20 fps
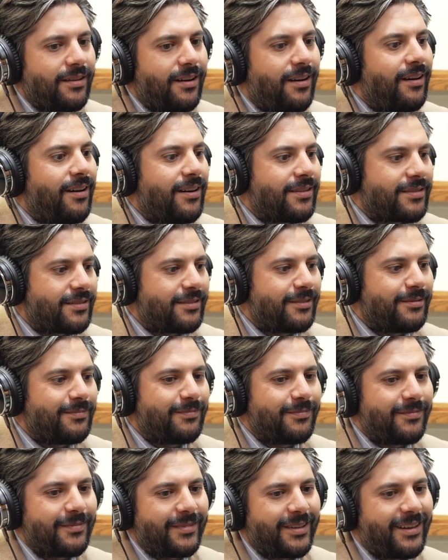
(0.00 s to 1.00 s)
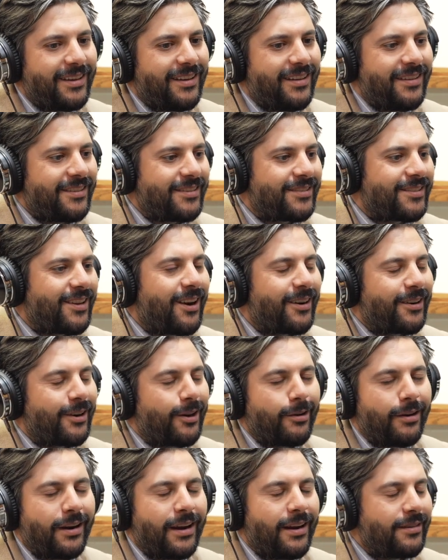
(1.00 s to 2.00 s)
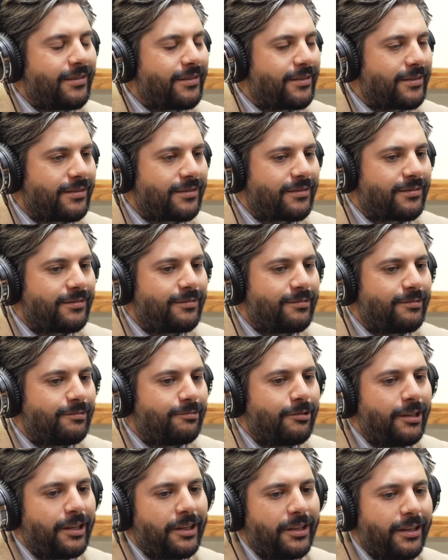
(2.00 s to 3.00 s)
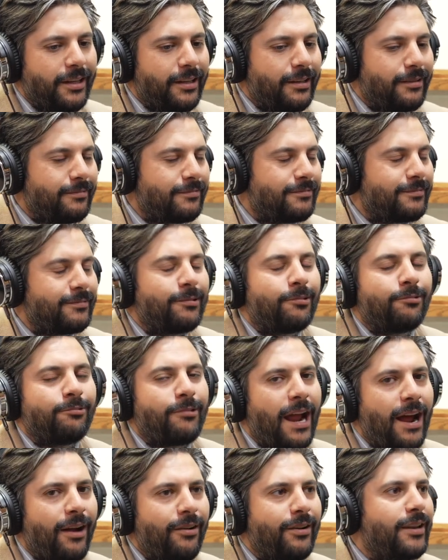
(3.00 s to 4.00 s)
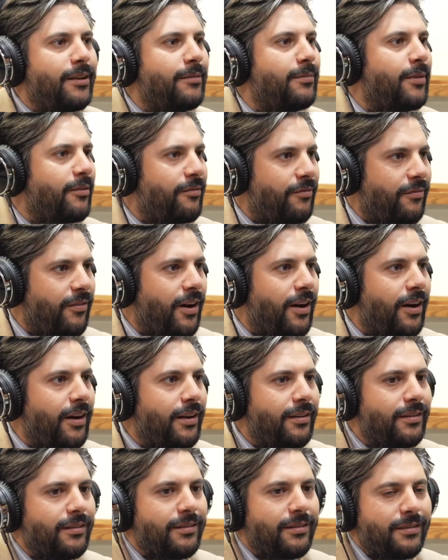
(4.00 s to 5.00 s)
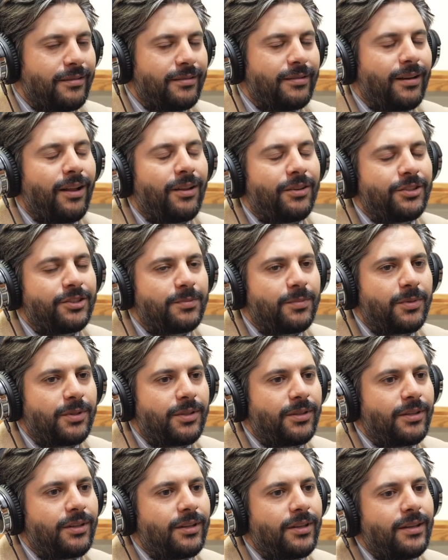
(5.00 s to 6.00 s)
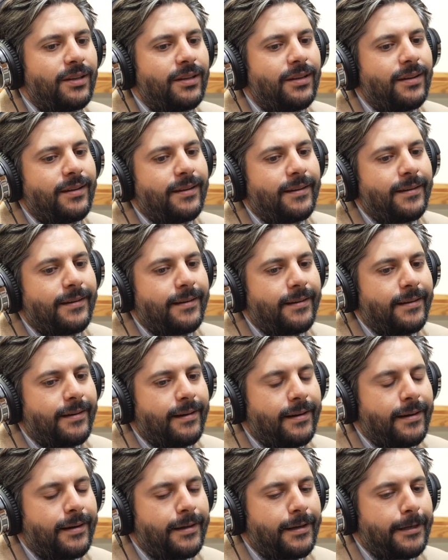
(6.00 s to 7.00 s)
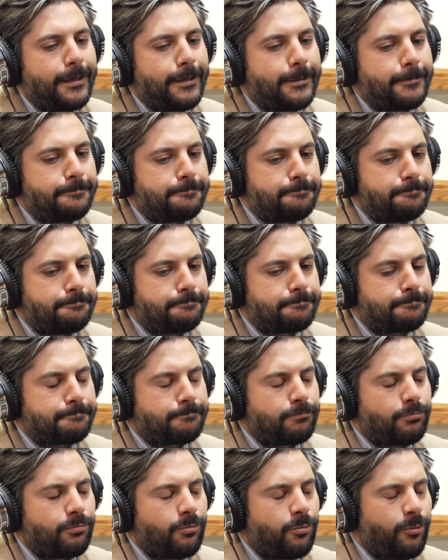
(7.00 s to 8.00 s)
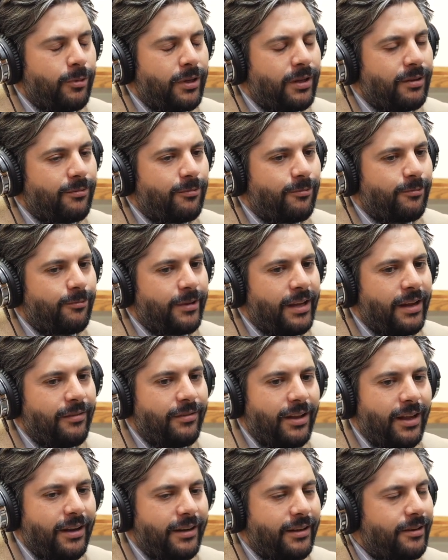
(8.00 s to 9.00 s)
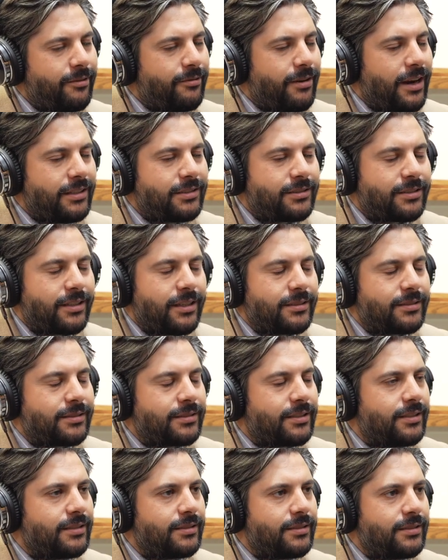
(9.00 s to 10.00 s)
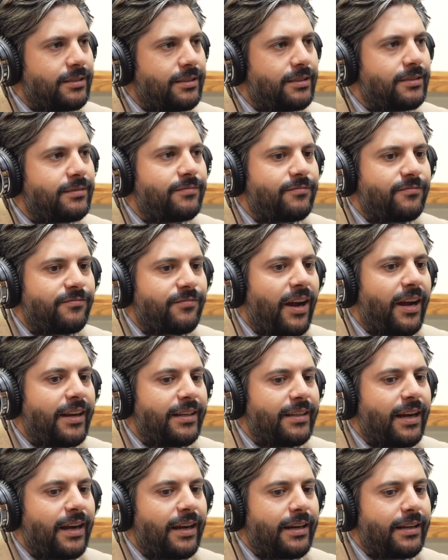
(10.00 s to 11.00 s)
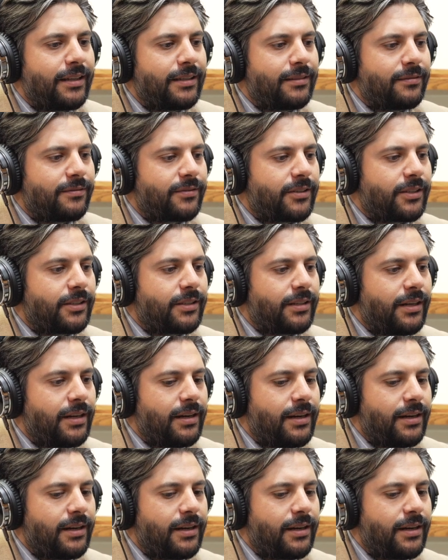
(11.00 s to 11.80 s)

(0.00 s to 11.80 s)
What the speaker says: awesome. That the soccer crowd is really rowdy but fun, knowledgeable. We have a lot of good restaurants, good fine dining for